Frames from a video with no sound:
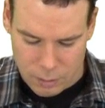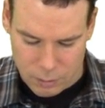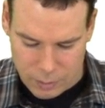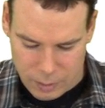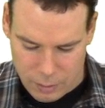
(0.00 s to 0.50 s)

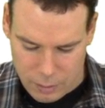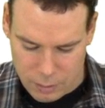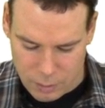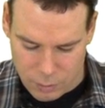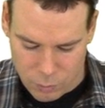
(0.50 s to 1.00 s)
Okay,
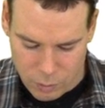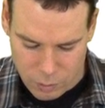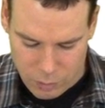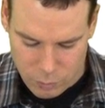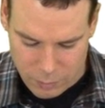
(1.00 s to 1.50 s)
what do
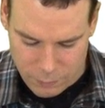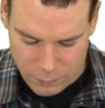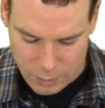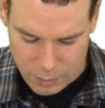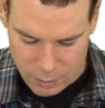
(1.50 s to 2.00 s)
we want to
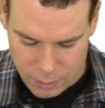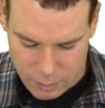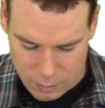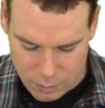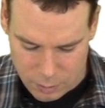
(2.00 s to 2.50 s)

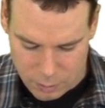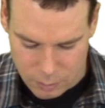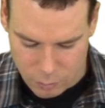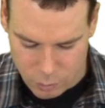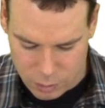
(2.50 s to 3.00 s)
find?
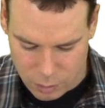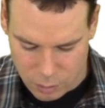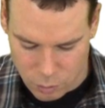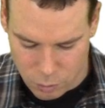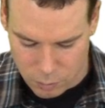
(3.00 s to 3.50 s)
What's our
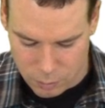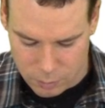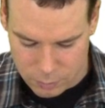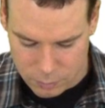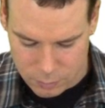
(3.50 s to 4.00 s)
goal
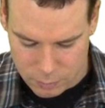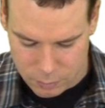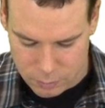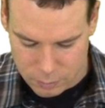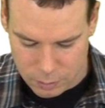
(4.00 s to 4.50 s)

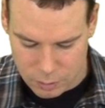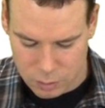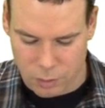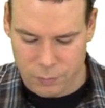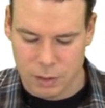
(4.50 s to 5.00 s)
in
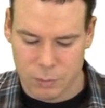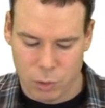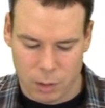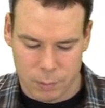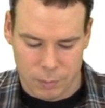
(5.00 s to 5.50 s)
solving this
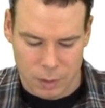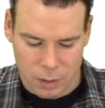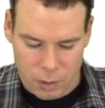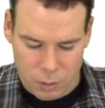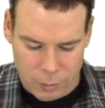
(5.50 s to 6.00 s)
problem?
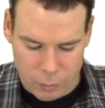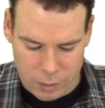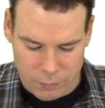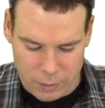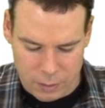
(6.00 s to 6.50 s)
We
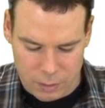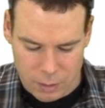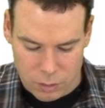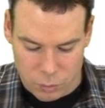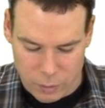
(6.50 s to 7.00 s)
want to find
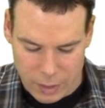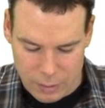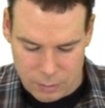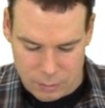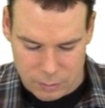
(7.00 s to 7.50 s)
the
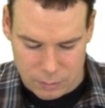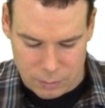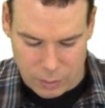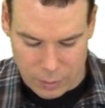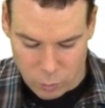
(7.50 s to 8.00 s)
rate.
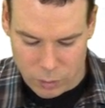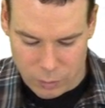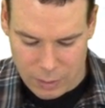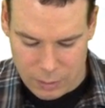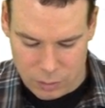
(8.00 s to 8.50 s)
At what
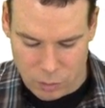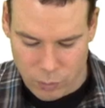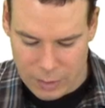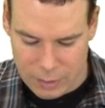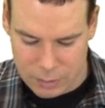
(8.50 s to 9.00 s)
rate is the
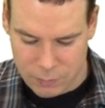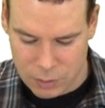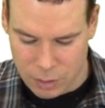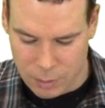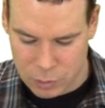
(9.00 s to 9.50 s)
radius of the
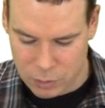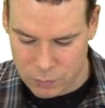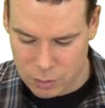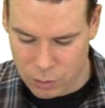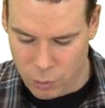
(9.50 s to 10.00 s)
top
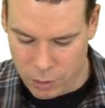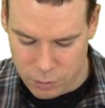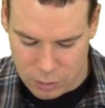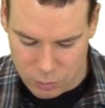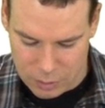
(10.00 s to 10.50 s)
surface of the water
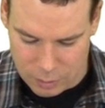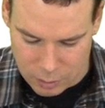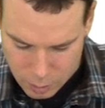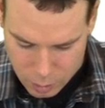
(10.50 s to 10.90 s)
decreasing?